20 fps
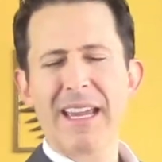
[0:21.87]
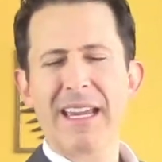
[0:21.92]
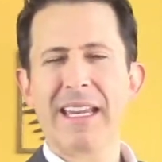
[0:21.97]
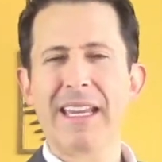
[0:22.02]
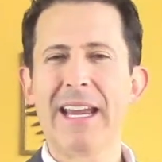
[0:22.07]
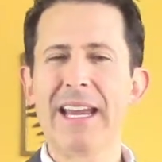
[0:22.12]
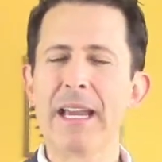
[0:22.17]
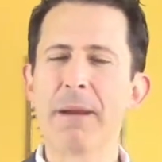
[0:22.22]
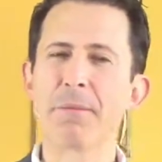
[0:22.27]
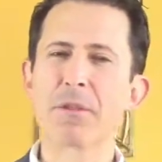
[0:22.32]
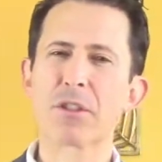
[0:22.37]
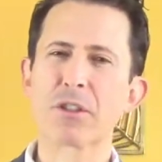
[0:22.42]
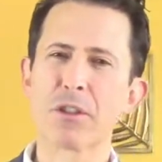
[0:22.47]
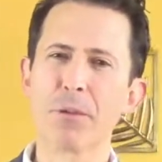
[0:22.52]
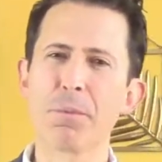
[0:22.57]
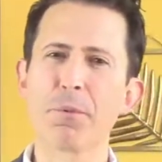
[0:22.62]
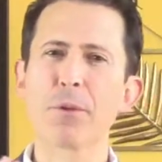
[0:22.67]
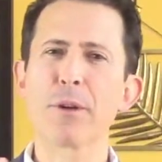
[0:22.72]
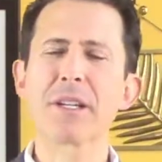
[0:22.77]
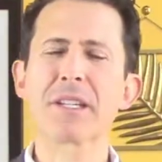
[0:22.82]
And I am
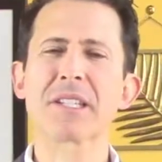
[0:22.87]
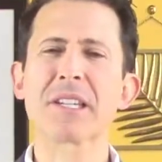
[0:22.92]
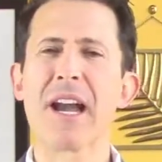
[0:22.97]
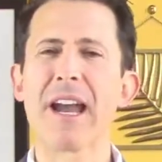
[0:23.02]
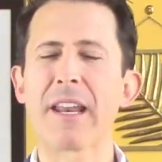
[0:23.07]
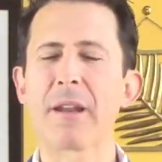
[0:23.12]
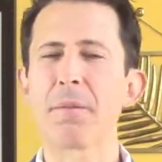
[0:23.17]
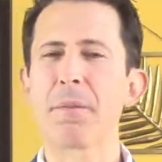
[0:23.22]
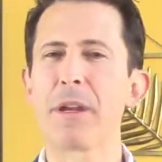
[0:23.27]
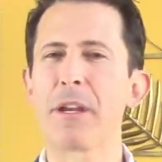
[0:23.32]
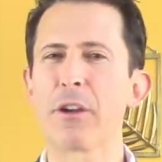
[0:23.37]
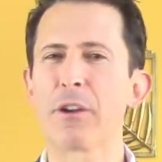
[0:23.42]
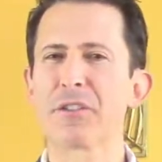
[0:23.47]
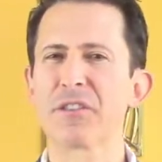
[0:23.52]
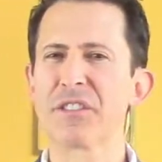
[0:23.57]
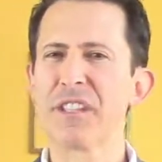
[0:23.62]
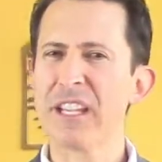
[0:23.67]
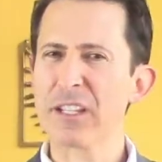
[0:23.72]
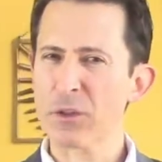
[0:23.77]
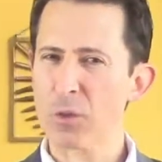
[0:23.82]
super excited
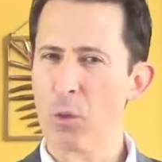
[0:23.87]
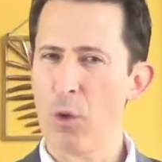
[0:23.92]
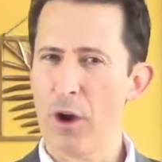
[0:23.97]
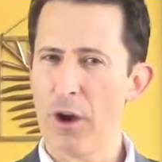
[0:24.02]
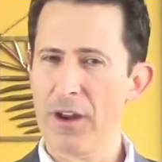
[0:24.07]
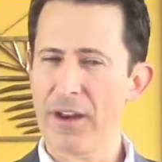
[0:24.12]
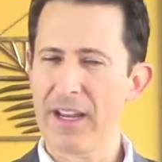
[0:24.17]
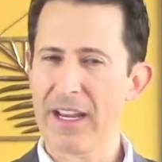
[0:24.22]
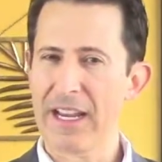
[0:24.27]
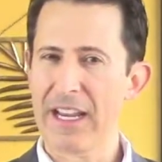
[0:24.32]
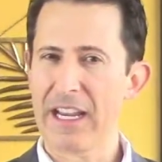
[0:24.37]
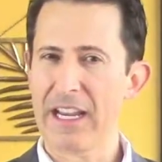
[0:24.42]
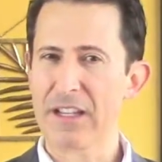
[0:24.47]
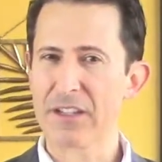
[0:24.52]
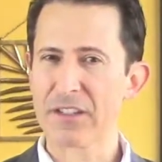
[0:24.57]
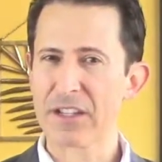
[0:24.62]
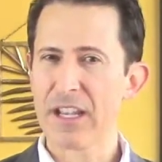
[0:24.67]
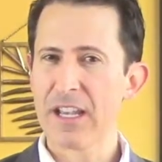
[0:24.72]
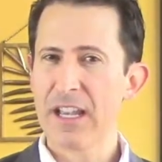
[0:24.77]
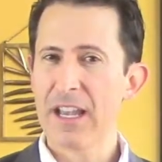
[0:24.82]
because this one
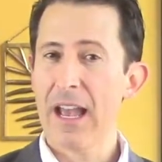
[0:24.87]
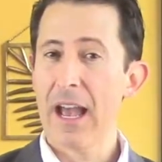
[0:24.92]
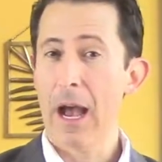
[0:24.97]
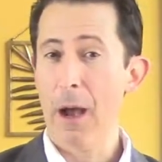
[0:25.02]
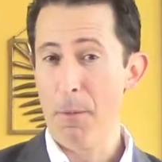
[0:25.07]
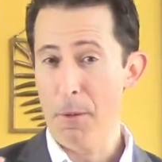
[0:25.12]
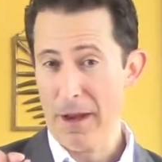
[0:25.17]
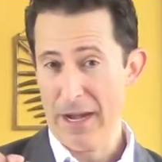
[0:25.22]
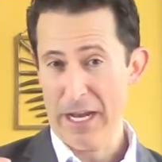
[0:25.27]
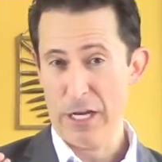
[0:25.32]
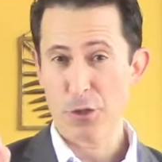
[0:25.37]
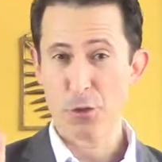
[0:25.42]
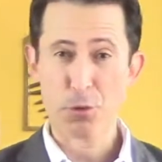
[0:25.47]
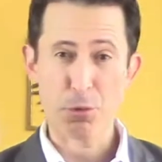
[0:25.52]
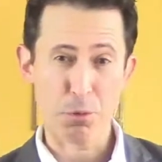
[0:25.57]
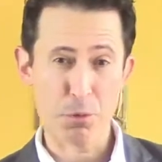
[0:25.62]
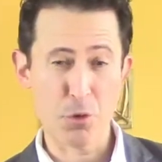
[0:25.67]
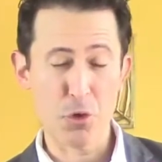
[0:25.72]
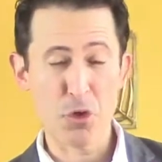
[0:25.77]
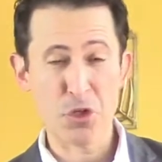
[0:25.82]
is about a
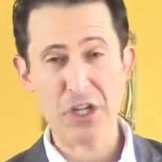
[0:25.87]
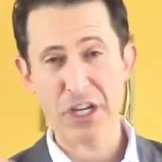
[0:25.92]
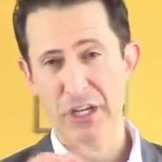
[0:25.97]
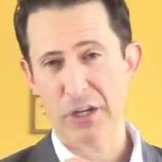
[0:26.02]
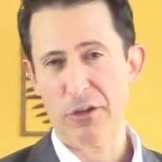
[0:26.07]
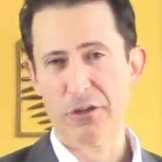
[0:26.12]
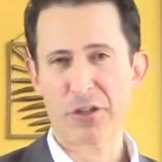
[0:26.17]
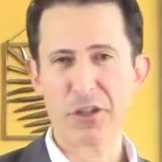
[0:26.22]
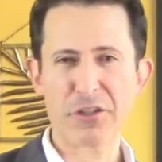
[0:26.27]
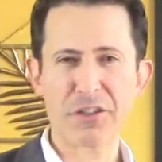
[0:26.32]
true genius.